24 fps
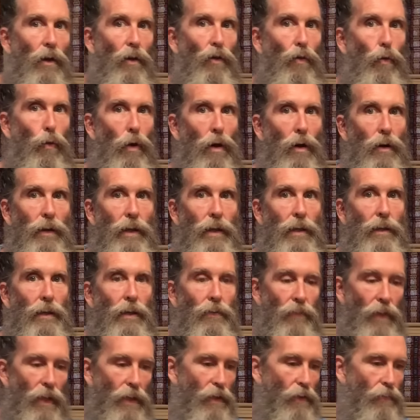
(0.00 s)
quirky
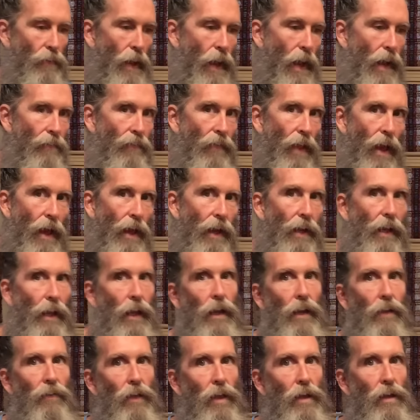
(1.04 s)
and then you add that
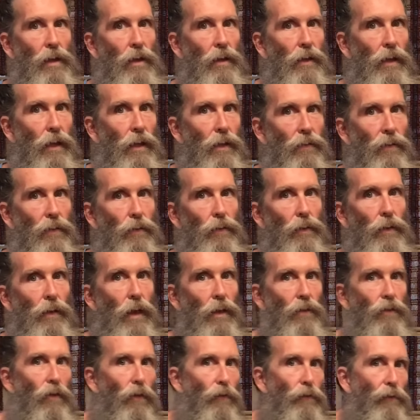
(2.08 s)
in and then you get the,
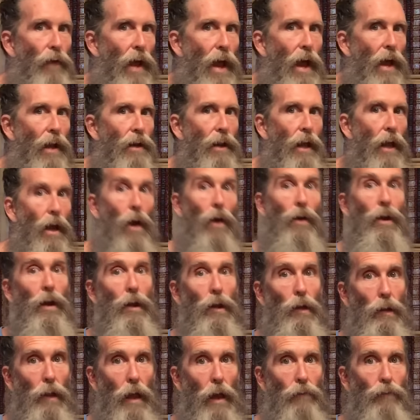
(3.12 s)
get your fat down at
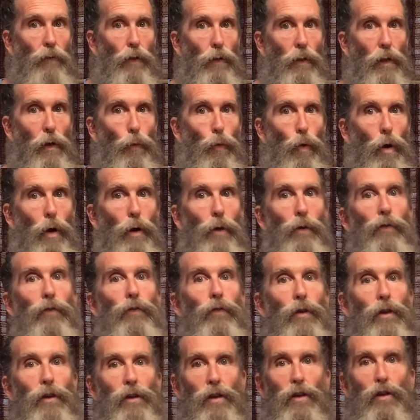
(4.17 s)
a level that works
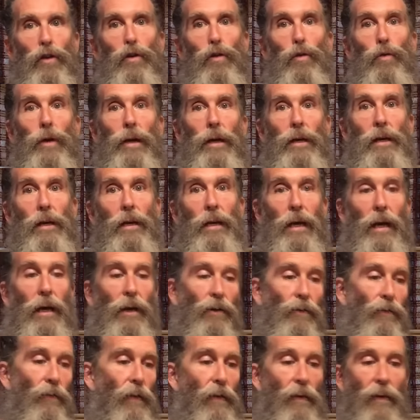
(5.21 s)
for you and you
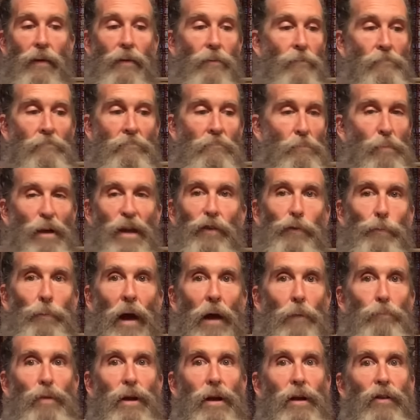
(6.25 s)
know piece
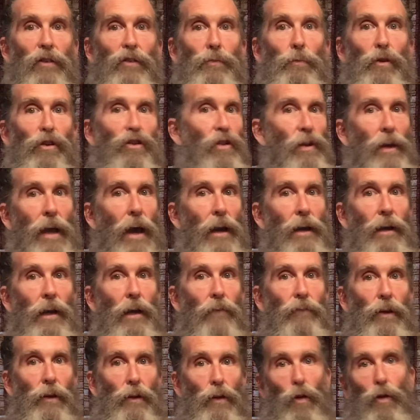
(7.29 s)
by piece but you got to
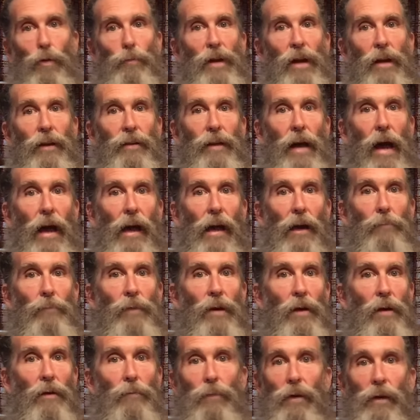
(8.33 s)
give it a little bit of time
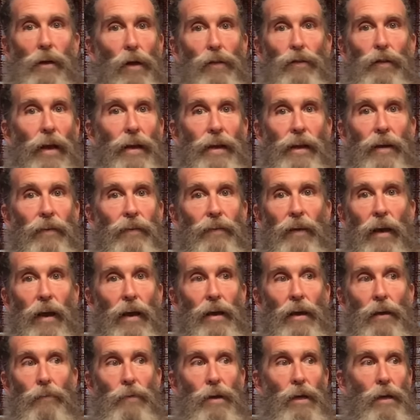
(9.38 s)
because like I
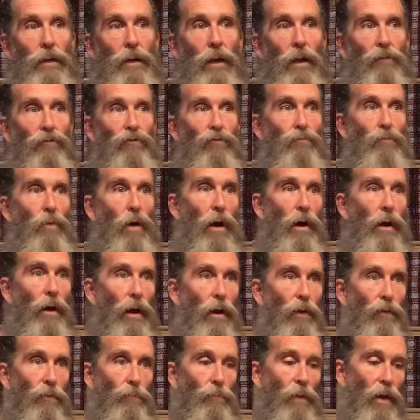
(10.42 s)
say I mean as much
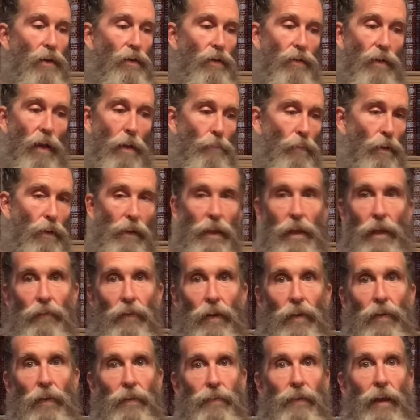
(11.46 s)
as much as I believe
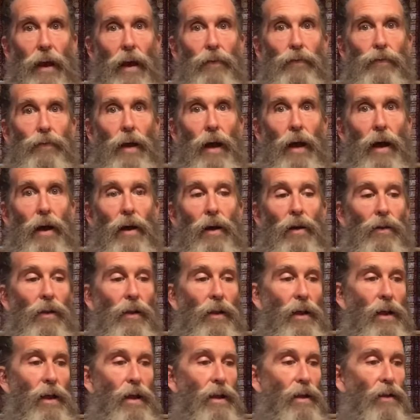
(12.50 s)
in this lifestyle
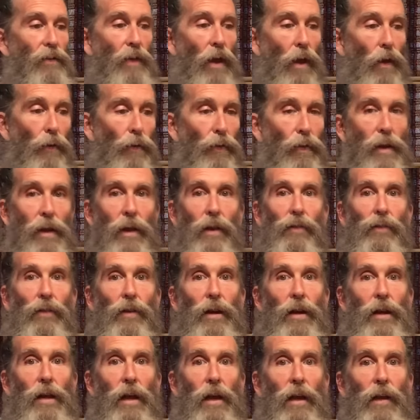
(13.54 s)
and as healthy as
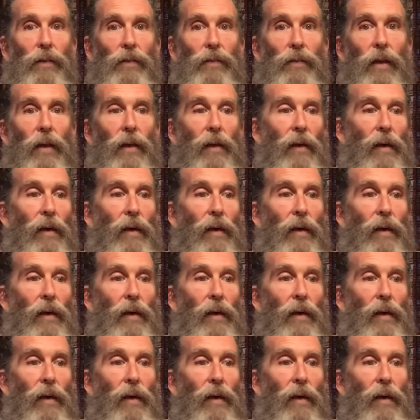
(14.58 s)
it is